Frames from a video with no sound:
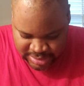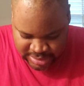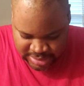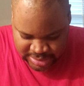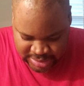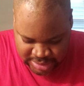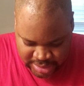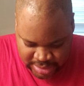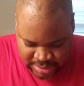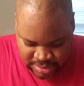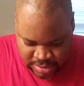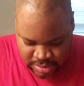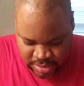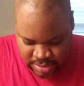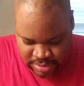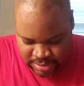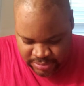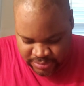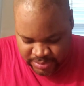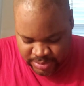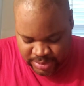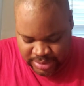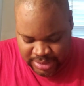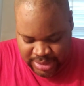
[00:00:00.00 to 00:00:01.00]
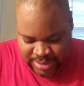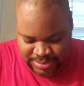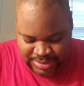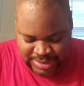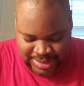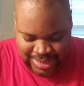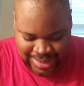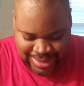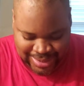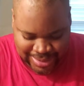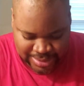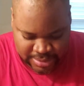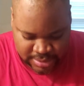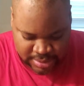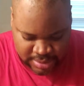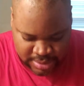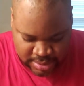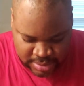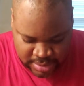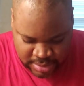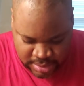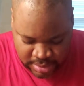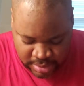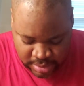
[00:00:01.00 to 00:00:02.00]
second quarter from the left side.
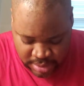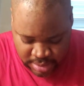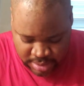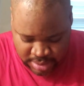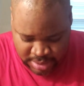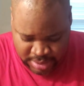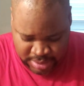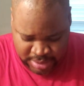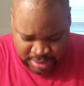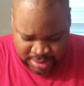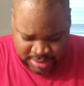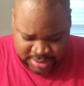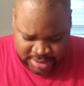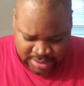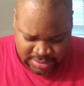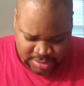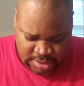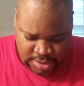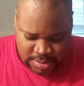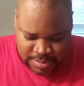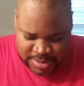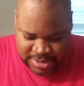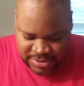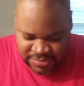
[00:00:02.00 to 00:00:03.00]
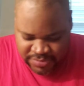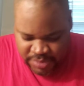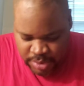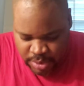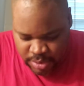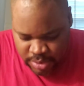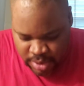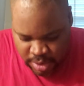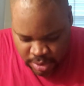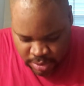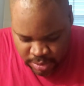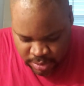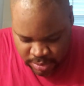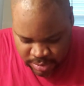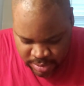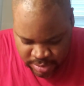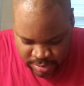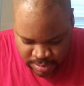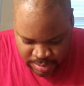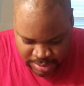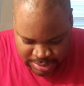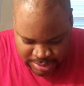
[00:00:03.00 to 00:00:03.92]
Now, Derby's field goal was